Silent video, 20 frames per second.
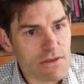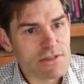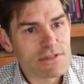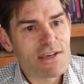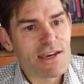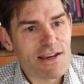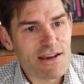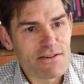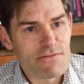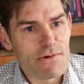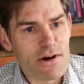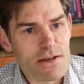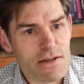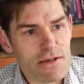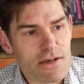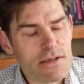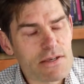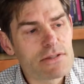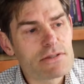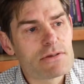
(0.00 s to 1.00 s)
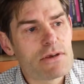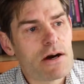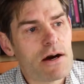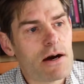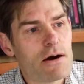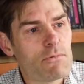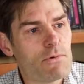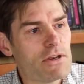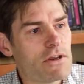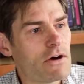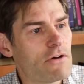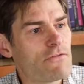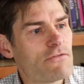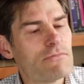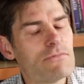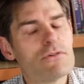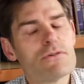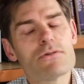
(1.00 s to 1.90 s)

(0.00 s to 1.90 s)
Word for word: The second one is we know from